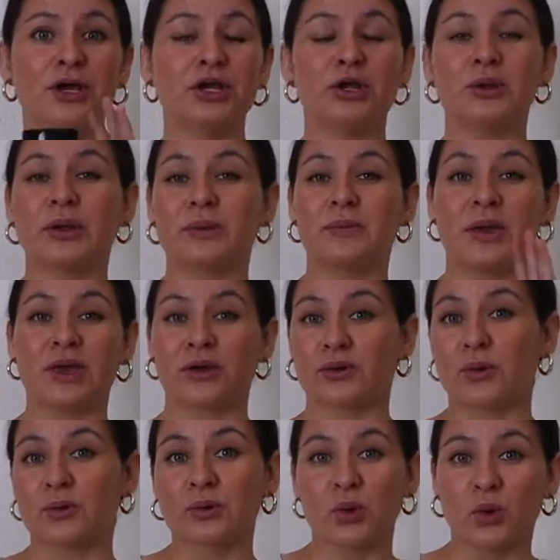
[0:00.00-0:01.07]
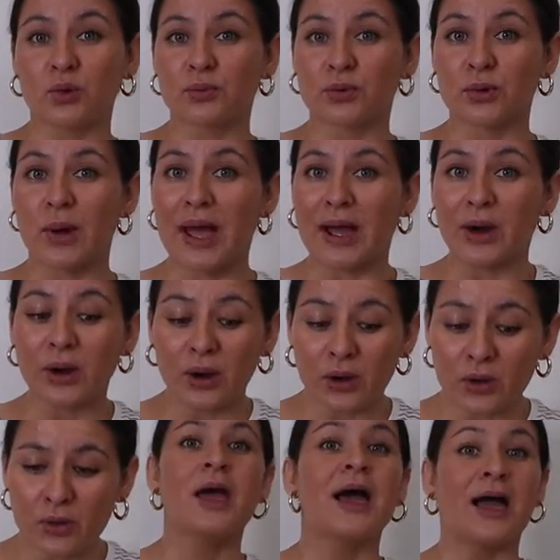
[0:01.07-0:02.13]
You can make your own cold brew at
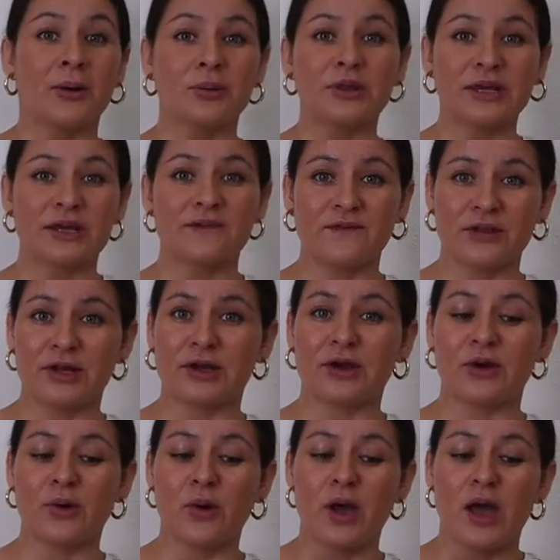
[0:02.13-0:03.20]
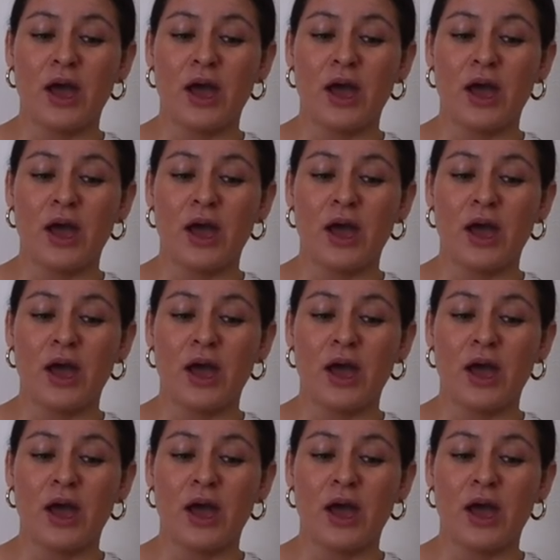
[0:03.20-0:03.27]
home. I will link a video